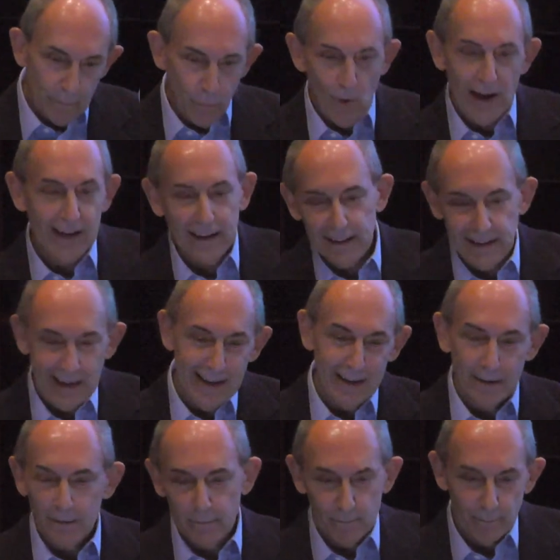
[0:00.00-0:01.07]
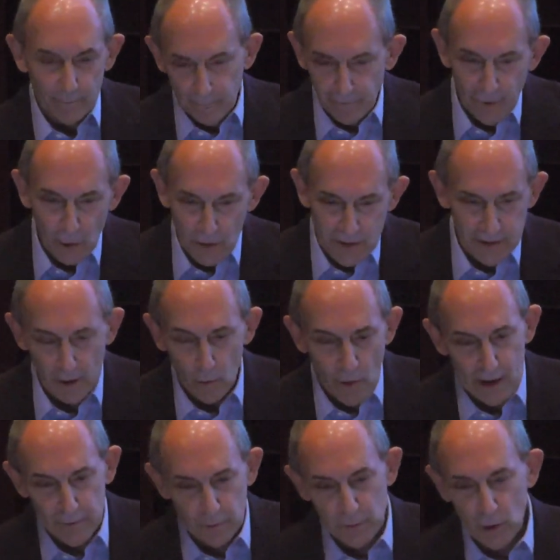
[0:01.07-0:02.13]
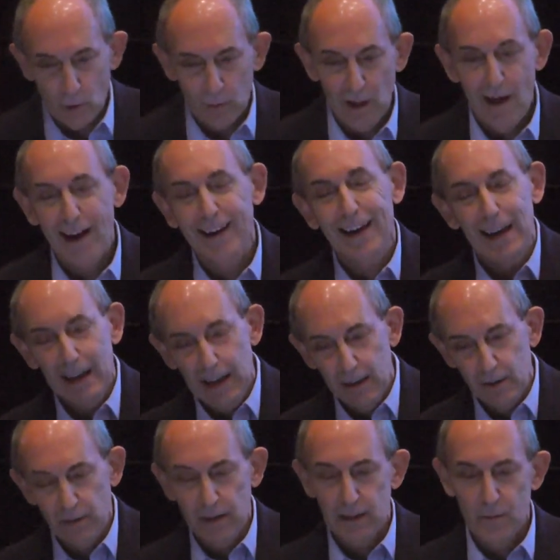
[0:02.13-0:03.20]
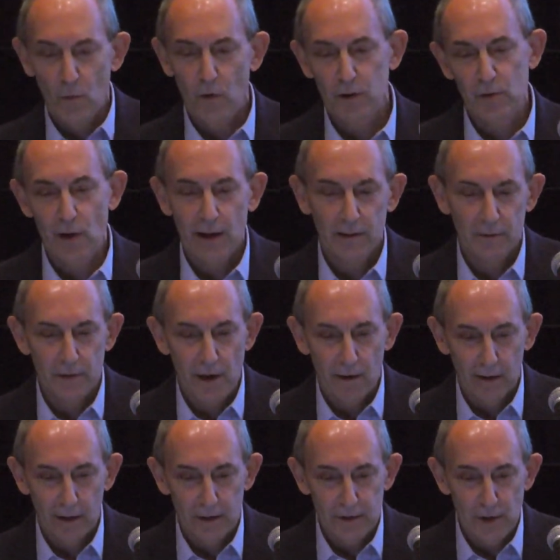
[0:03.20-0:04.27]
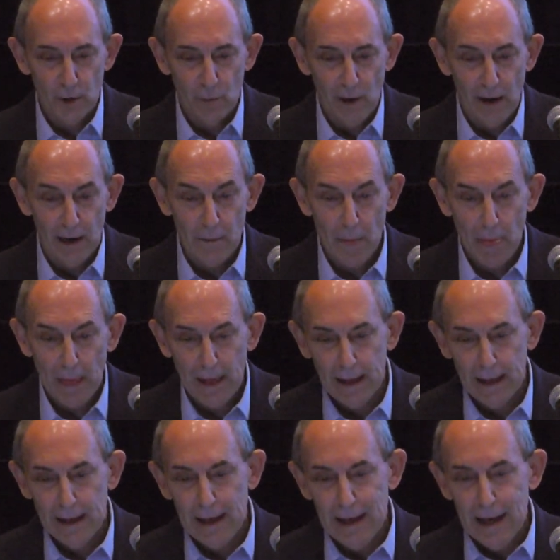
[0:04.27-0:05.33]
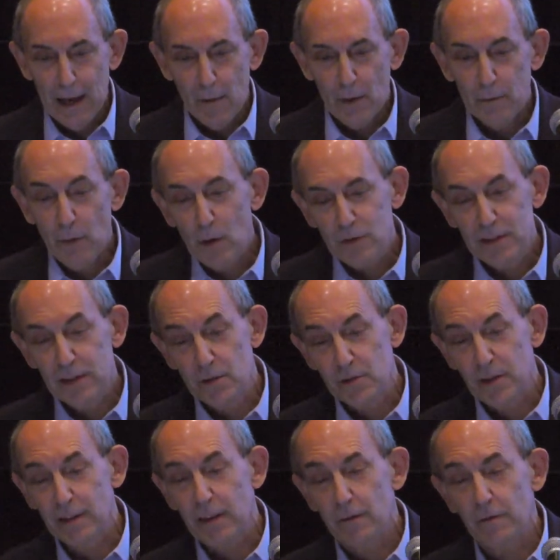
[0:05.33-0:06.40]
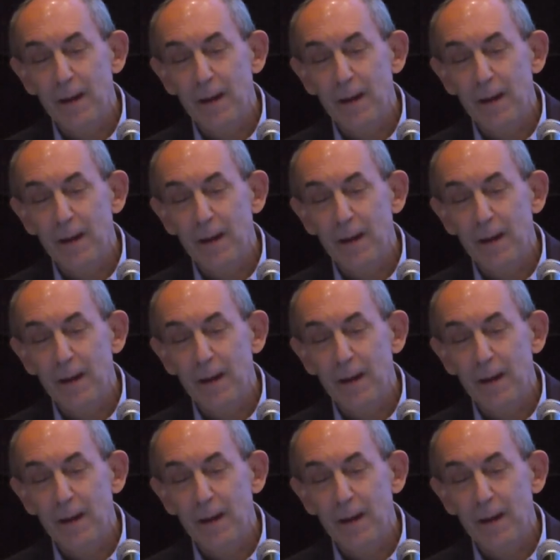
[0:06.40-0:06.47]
break-in folks away from your block into these more attractive targets nearby. But most interestingly, the